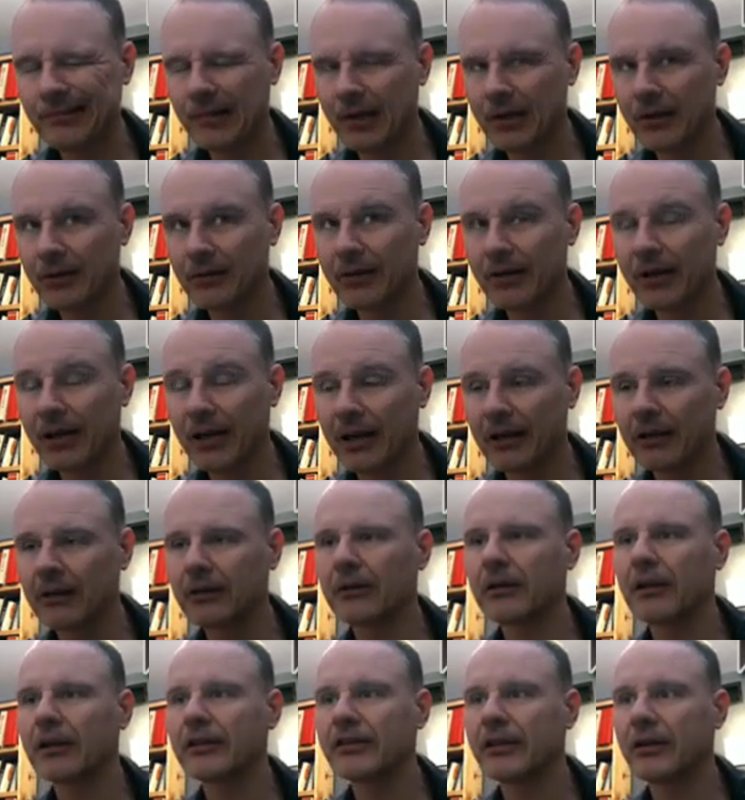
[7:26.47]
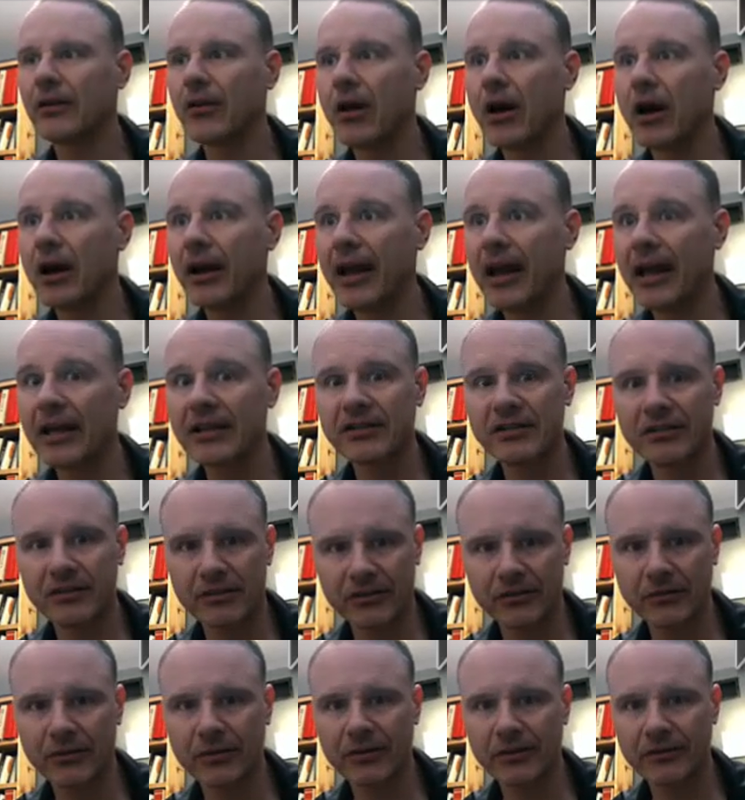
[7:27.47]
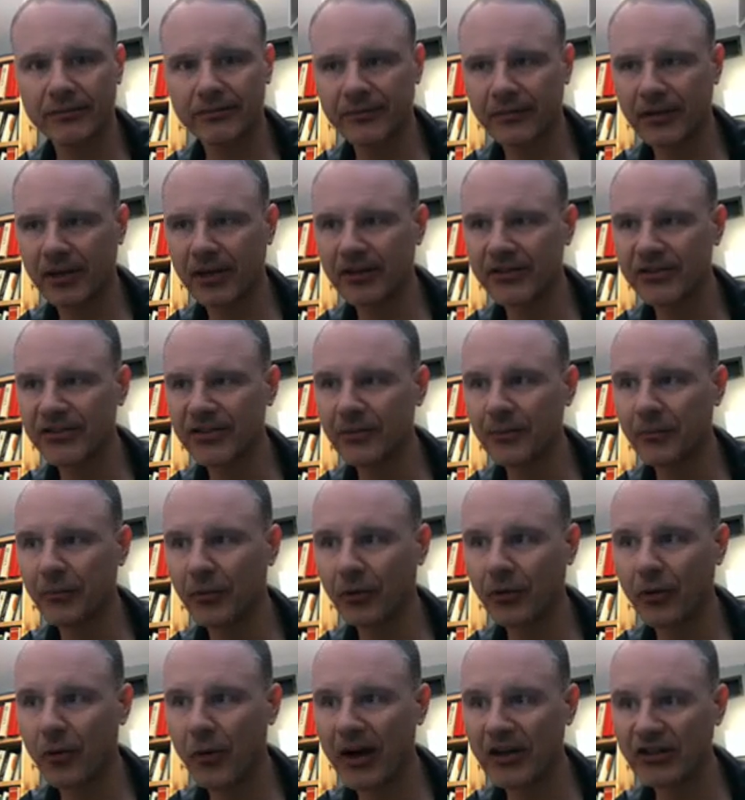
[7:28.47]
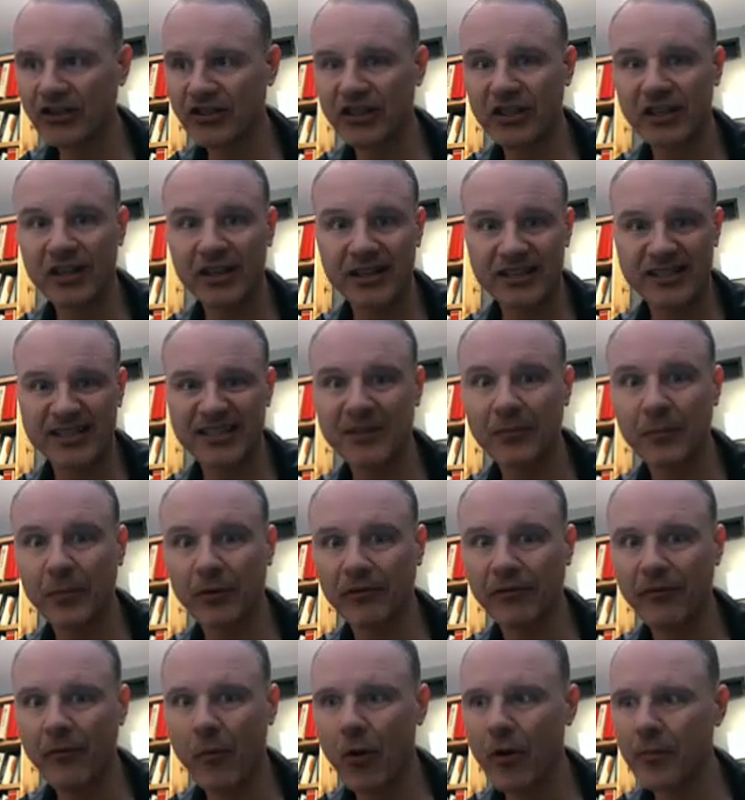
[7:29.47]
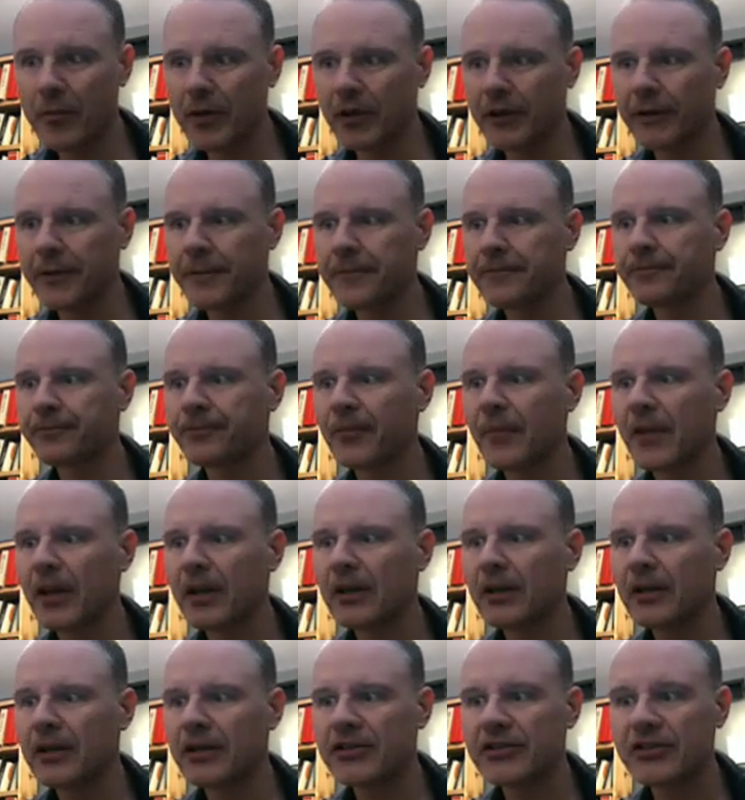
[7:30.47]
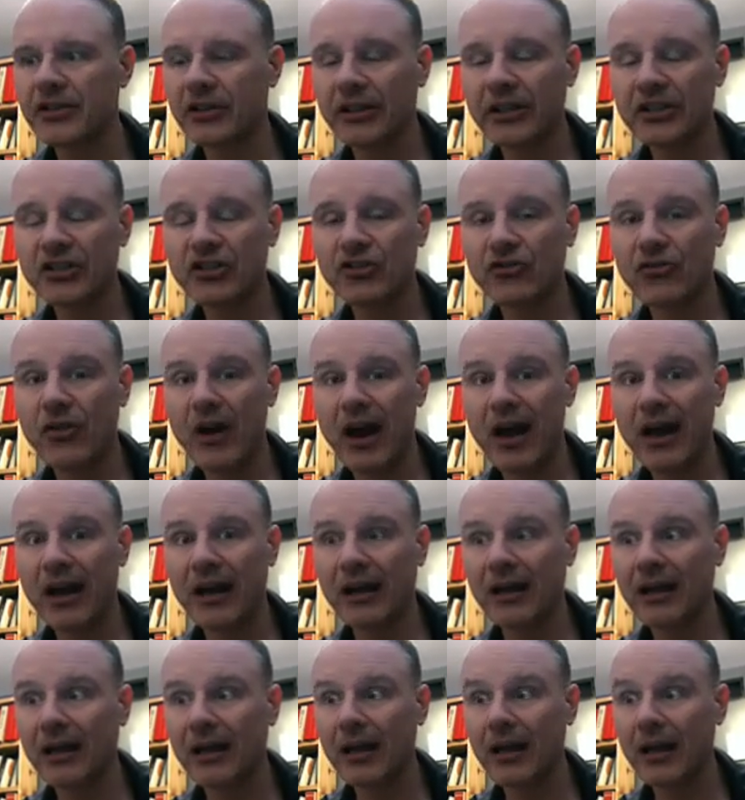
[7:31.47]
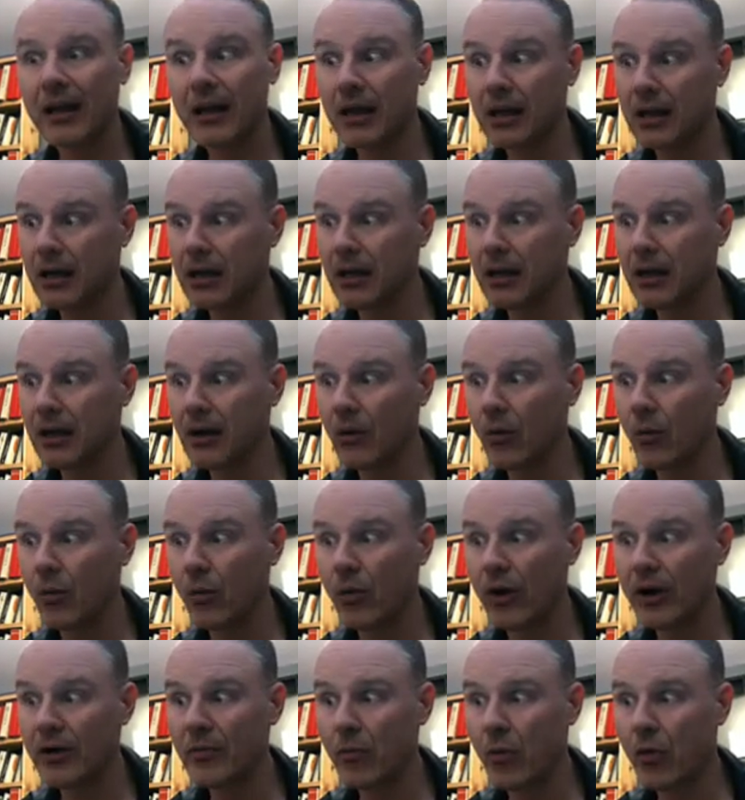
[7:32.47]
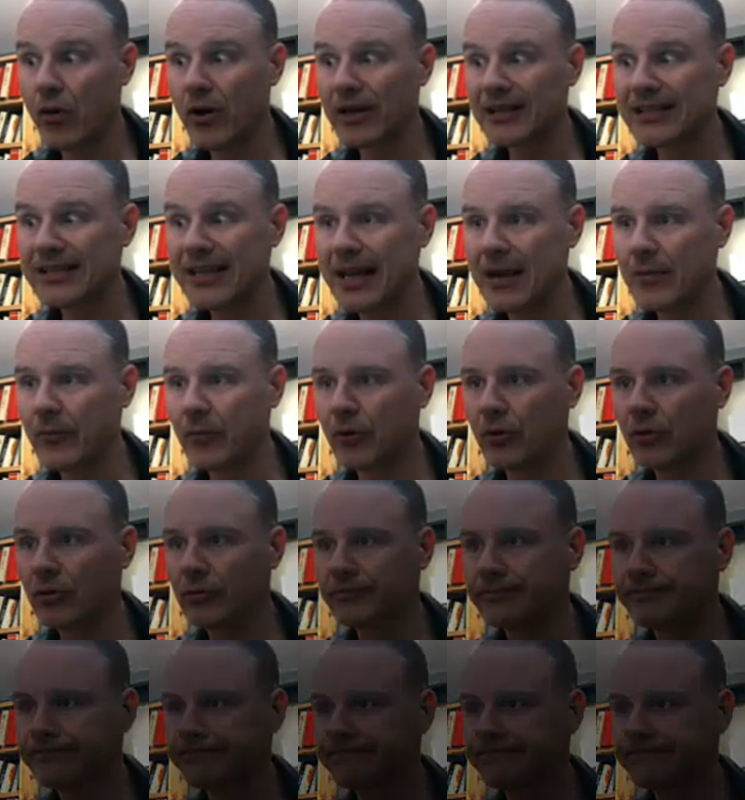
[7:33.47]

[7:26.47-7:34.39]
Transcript: Okay, that's a long answer to a, a simple question in a simple formula. So let's try one more example.